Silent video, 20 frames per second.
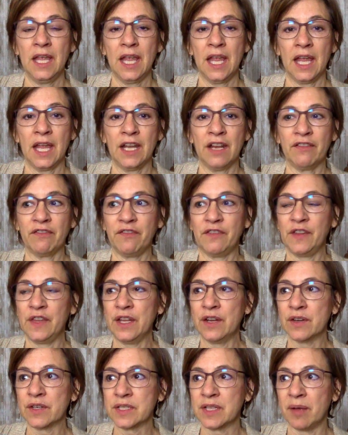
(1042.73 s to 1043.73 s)
And it
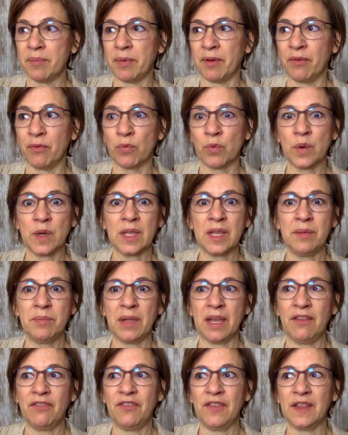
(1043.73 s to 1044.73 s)
flares up a really
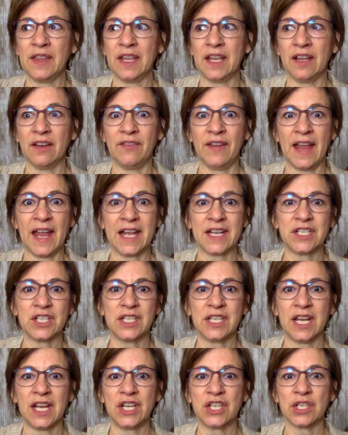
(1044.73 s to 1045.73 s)
big feeling of
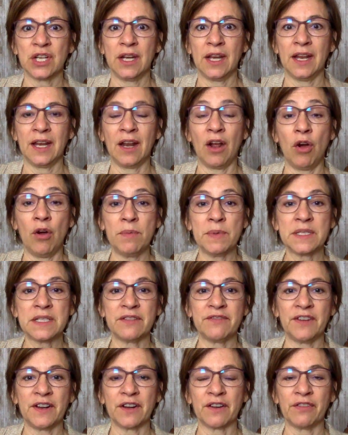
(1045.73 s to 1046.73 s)
agitation and almost a
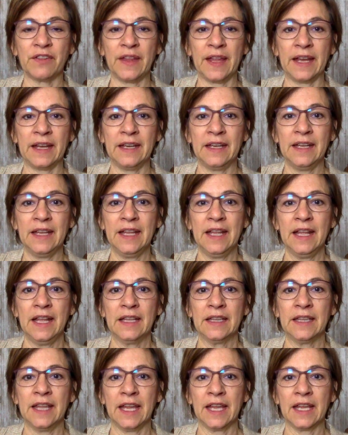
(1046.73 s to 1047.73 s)
fight or flight.
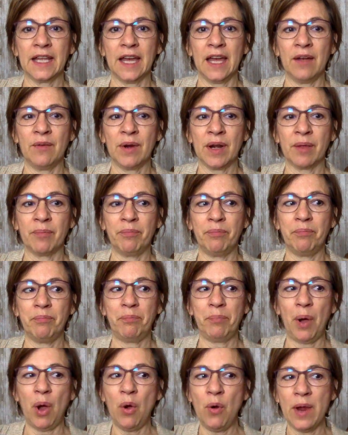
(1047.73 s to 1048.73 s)
Like, I want to
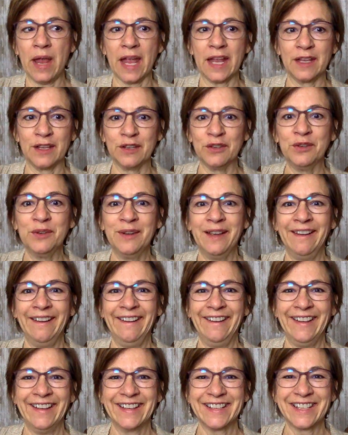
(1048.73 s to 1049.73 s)
poke at you
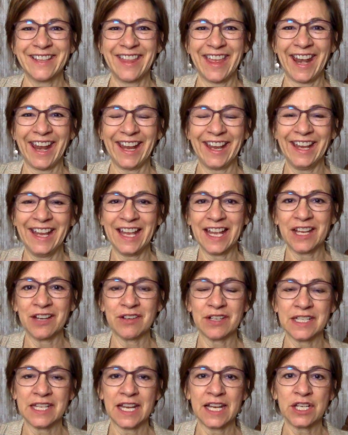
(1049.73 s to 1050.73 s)
so that I can get your
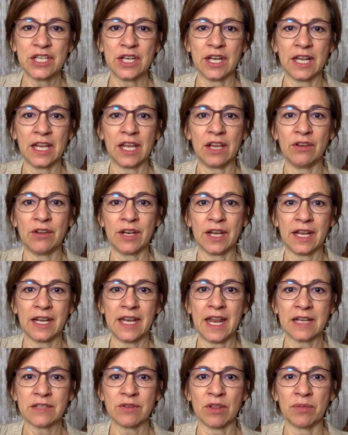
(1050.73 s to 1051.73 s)
attention and get you to
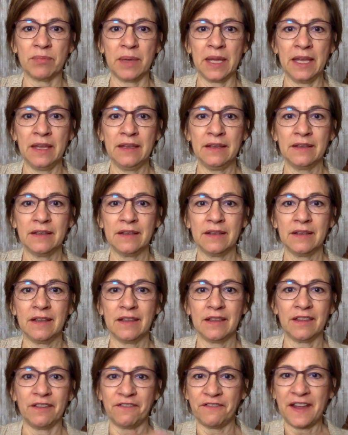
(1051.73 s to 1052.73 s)
connect with me,
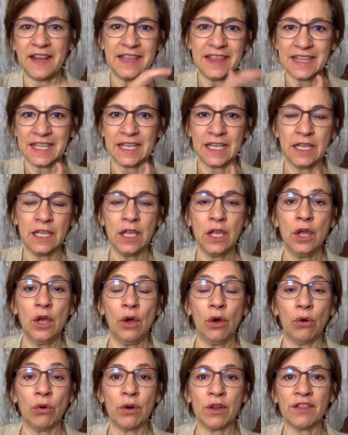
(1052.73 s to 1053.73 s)
the fight thing,
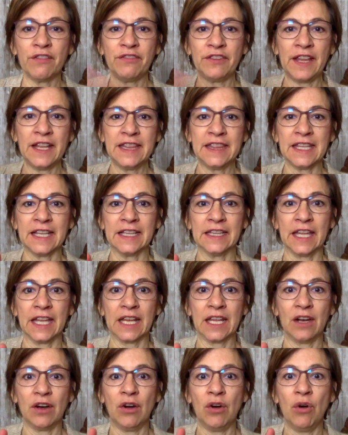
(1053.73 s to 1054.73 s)
or the flight thing,
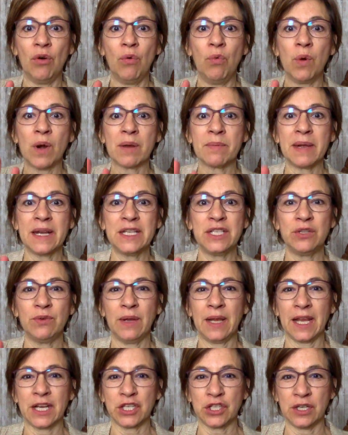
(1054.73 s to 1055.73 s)
like, oh, what am I
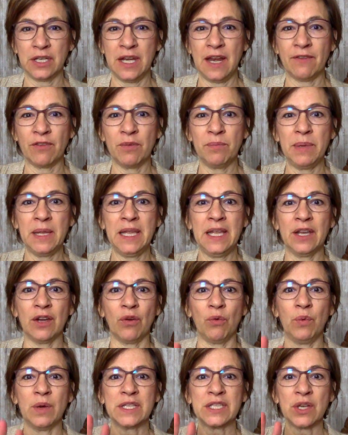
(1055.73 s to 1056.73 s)
doing? I should never be here.
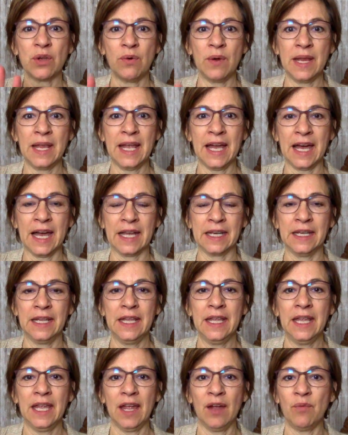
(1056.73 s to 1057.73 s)
What's going on?
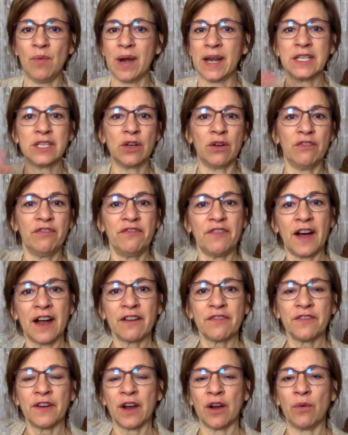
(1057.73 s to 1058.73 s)
And wanting to go far,
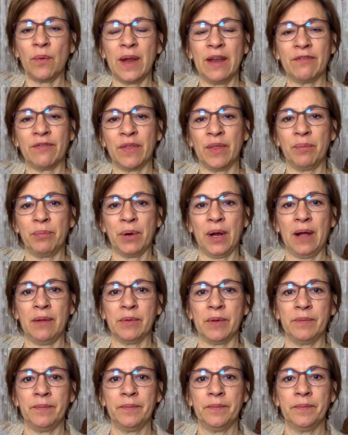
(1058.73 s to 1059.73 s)
far away from the
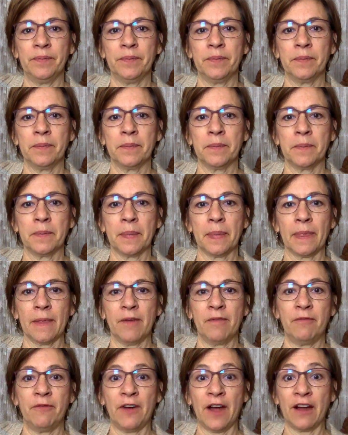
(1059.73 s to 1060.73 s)
problem.
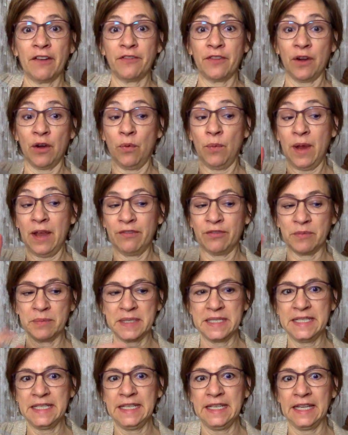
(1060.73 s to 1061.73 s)
Far, far away from
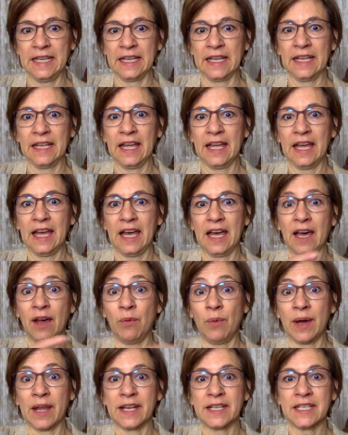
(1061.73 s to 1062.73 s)
seeing, I
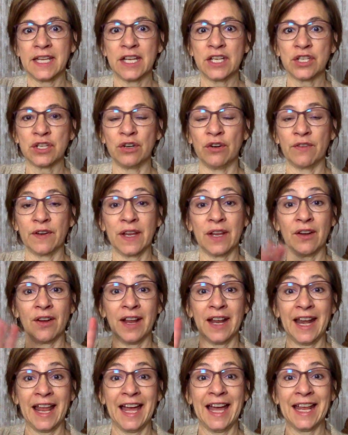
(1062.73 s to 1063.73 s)
want attention over here
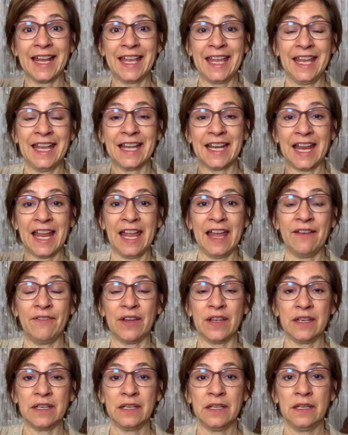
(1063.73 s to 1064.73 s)
and I can't have it.